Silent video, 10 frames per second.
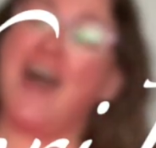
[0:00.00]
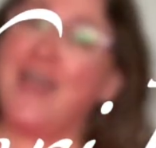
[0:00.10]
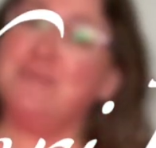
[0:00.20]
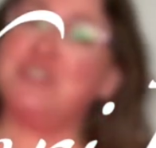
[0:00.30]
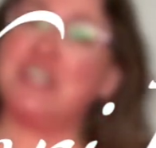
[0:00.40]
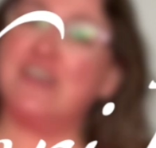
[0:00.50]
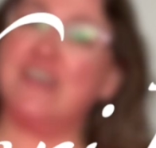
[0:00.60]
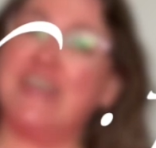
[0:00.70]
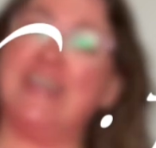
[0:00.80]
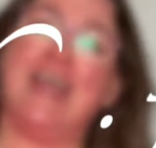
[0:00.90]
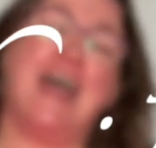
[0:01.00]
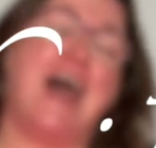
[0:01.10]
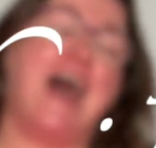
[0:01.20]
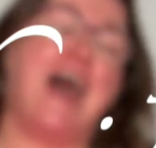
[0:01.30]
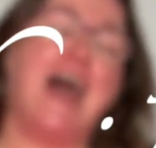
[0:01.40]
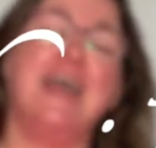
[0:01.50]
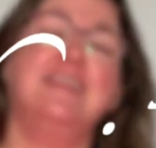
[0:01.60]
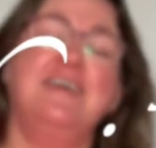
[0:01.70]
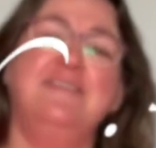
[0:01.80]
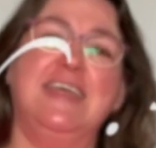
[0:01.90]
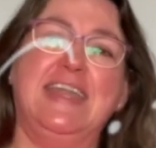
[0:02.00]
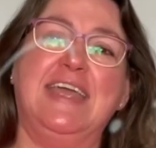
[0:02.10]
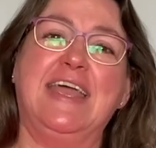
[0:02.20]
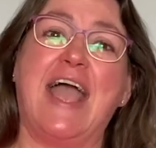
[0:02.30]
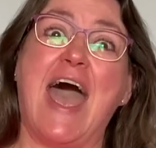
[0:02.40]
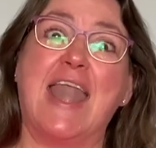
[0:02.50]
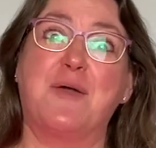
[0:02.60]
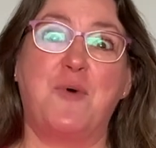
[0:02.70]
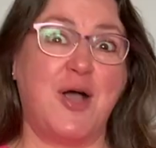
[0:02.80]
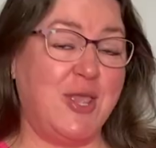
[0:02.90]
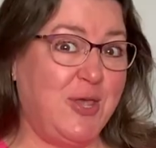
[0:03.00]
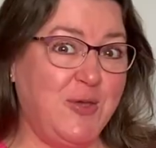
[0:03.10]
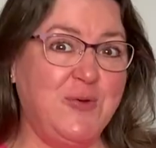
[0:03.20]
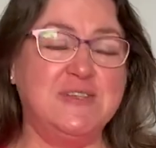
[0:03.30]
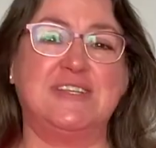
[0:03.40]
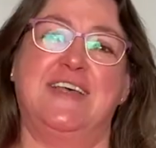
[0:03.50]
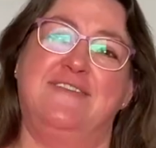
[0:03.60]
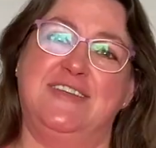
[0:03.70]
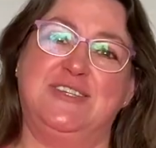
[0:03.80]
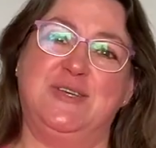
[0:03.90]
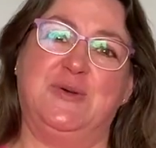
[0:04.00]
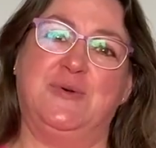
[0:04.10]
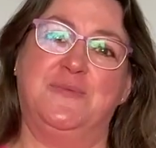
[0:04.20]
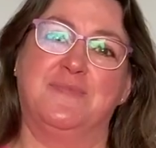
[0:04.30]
I'm CHeri, I love knitting and I want you to love it too.